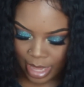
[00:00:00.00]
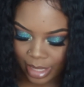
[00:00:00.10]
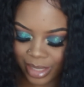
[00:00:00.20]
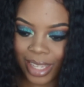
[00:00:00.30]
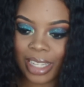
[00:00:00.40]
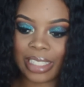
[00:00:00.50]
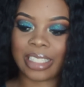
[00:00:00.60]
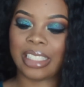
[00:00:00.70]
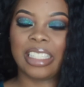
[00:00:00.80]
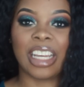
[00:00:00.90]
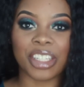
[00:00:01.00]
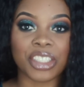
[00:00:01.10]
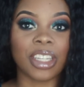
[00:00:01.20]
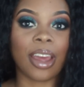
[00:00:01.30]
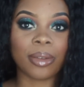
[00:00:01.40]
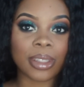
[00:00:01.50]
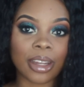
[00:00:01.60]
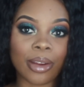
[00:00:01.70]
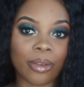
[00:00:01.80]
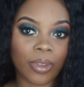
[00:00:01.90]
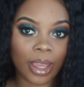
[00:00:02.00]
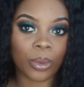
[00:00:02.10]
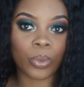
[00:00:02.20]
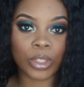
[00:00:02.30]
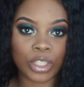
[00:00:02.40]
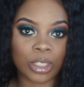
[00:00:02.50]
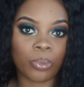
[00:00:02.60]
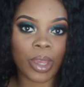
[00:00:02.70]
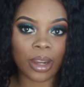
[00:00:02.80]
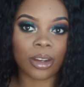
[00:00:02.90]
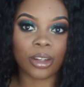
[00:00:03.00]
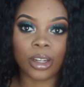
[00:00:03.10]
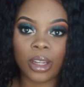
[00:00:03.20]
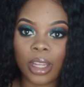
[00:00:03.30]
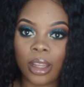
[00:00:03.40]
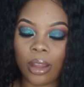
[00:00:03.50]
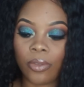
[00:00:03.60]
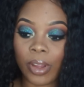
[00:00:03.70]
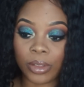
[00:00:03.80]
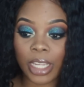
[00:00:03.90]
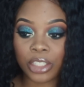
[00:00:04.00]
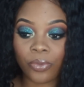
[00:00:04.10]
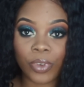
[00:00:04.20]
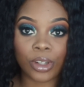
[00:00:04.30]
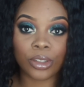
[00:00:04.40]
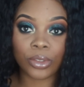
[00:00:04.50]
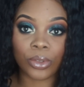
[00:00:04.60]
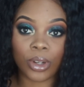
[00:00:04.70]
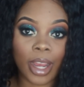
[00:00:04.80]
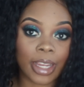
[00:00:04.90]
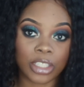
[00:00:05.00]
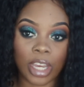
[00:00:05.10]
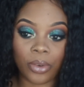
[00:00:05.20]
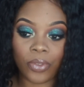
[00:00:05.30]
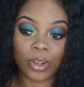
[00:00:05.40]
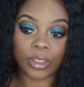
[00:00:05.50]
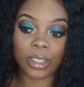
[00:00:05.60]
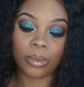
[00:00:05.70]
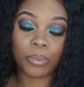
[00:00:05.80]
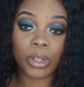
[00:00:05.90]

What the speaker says: it's like a discussion out there of like which is better, foundation first or eyeshadow first.